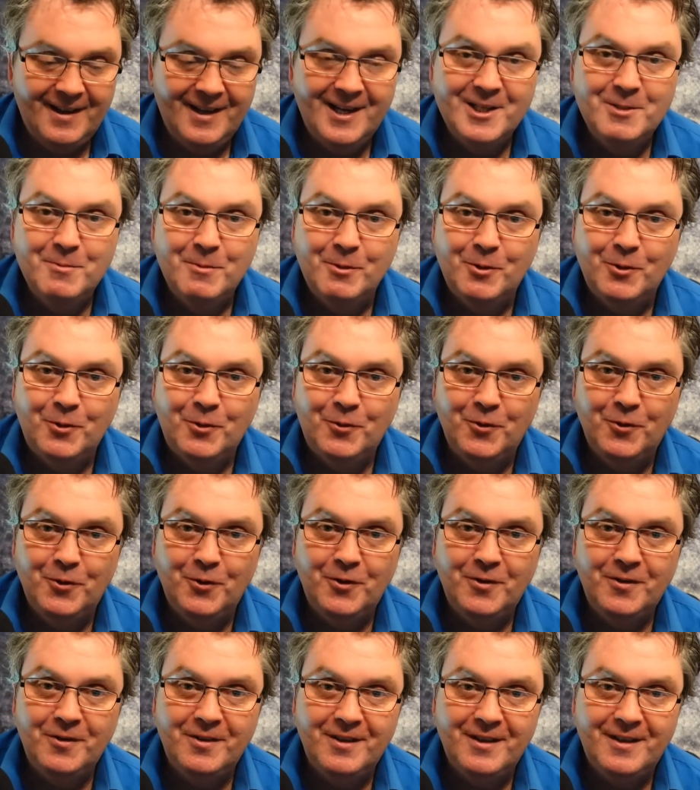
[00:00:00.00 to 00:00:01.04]
as we go
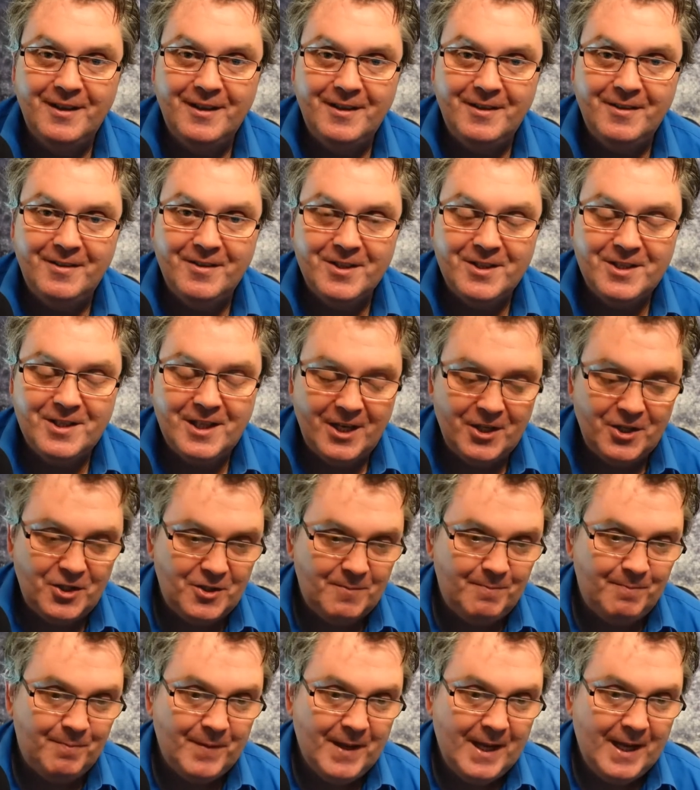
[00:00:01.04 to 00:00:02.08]
through the the
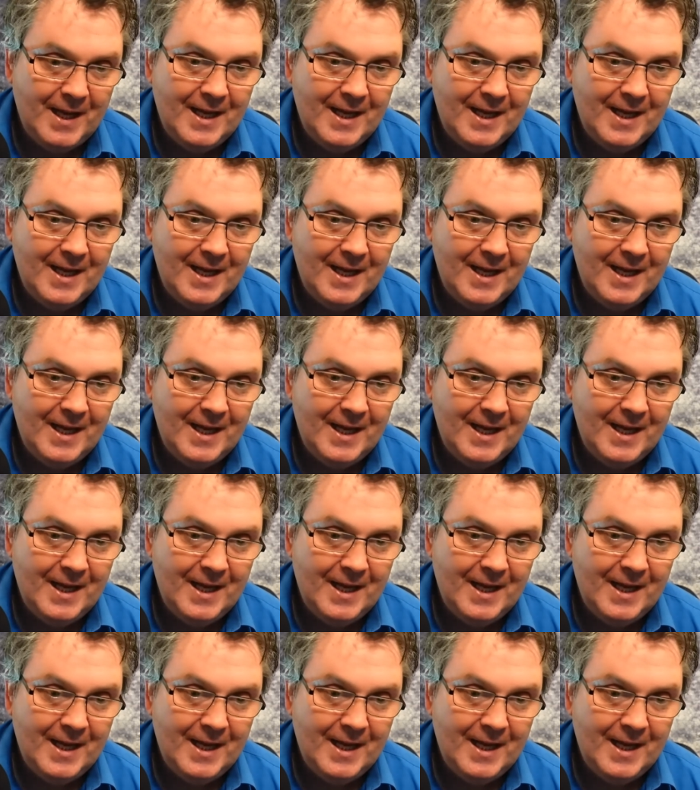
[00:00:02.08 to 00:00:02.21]
session.